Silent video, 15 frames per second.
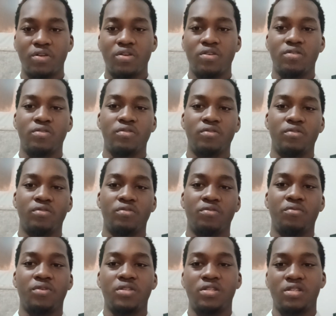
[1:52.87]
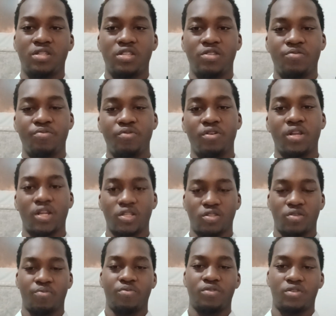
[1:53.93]
So, what is this booklet
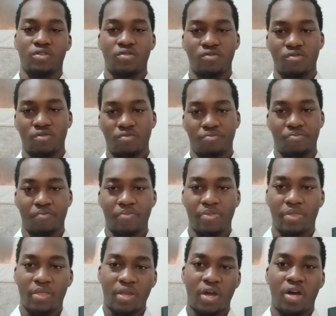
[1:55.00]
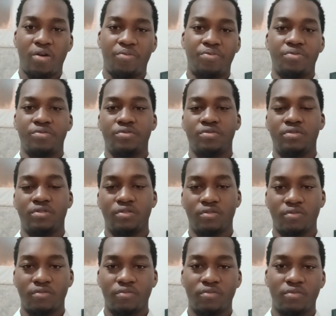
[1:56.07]
supposed to help do?
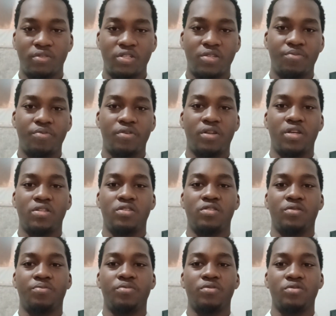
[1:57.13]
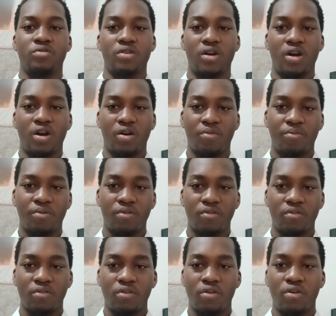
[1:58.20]
This booklet is supposed to help
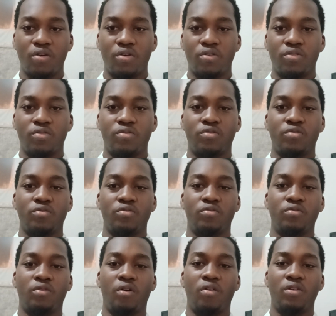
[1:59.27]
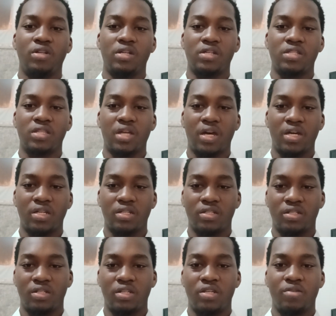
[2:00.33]
to understand
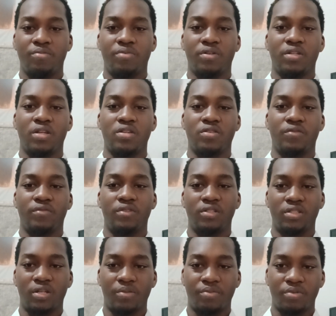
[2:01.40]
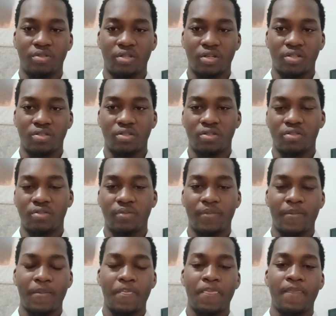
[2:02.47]
the importance of data protection.
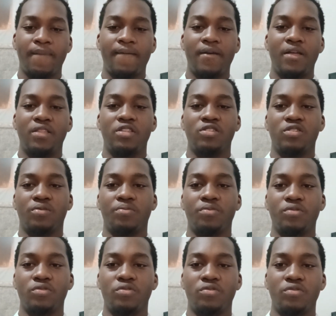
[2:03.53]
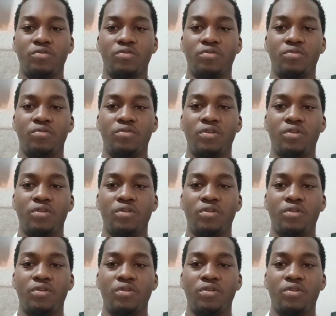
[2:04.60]
It's supposed to